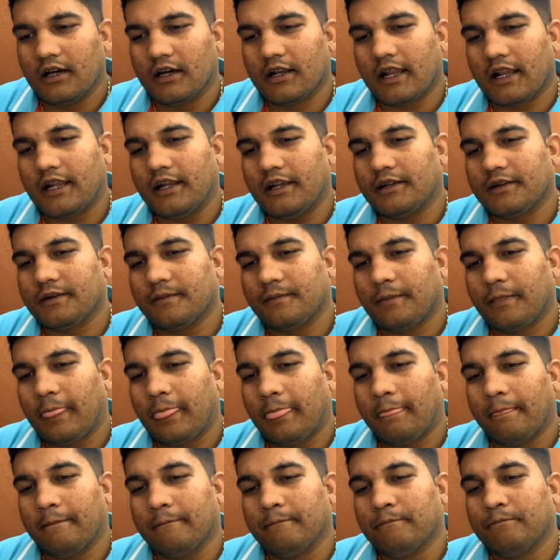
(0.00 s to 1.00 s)
Right?
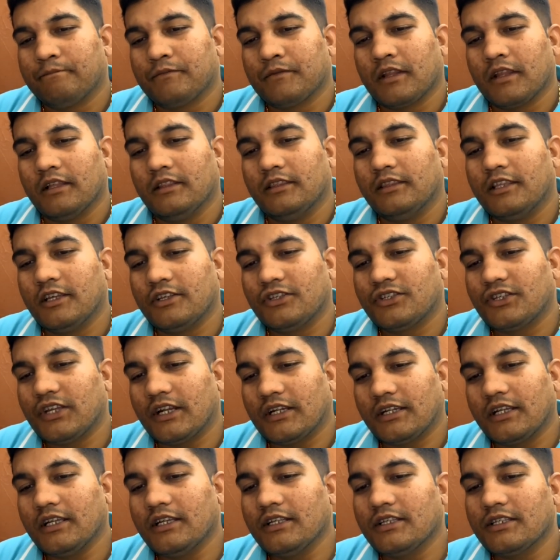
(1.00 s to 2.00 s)
The
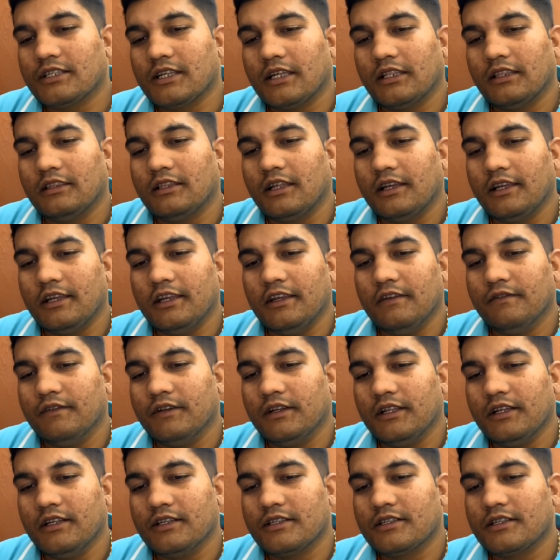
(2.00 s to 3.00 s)
setting sun, the
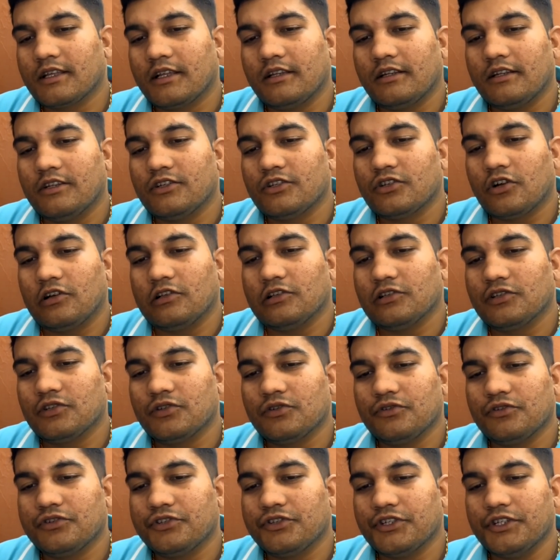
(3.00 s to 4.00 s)
evening sun is
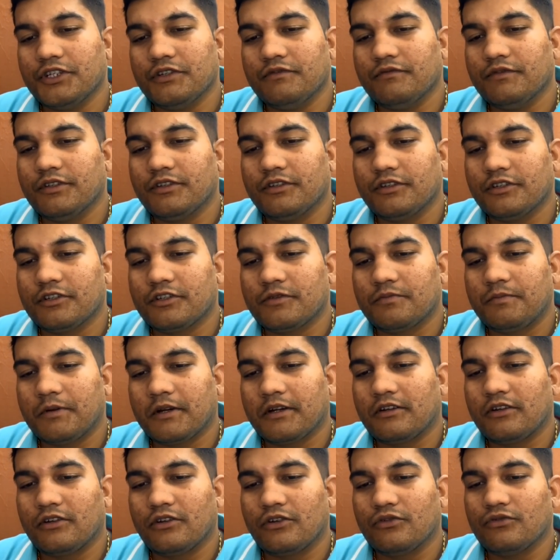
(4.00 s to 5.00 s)
also seen with
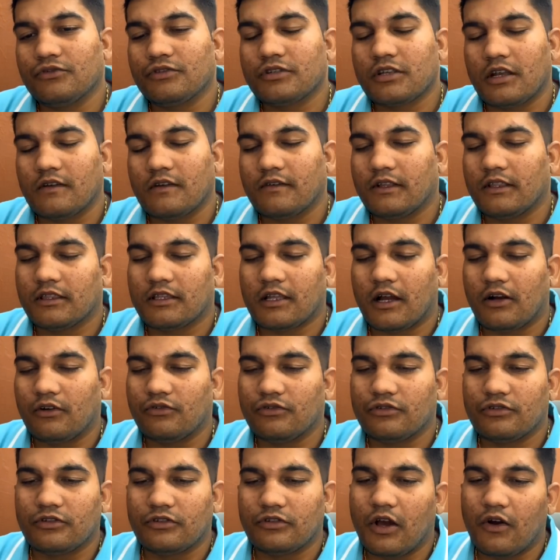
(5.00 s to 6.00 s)
respect to seventh
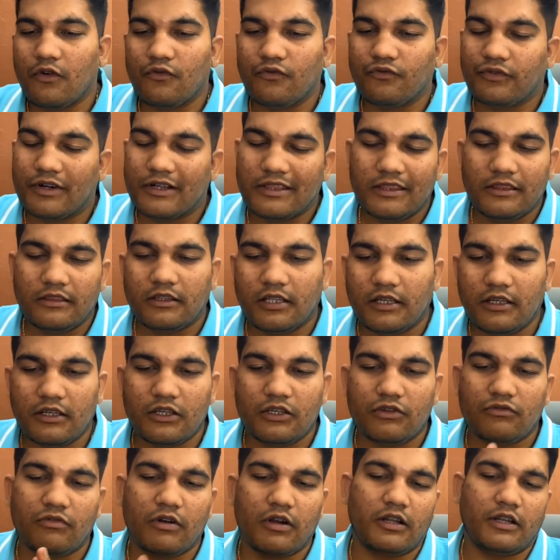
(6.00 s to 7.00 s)
house. Now one
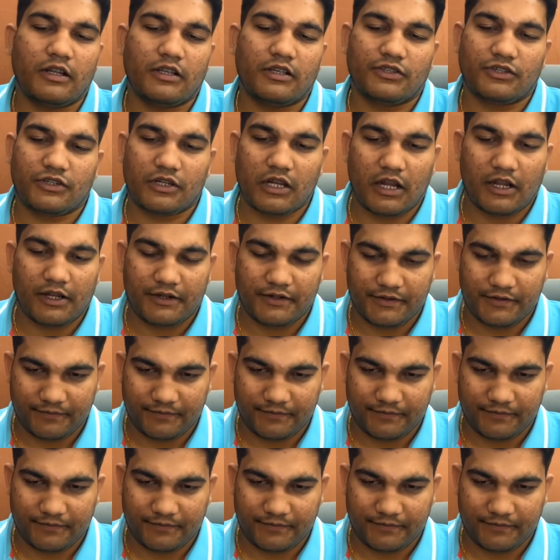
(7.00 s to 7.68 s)
thing you understand.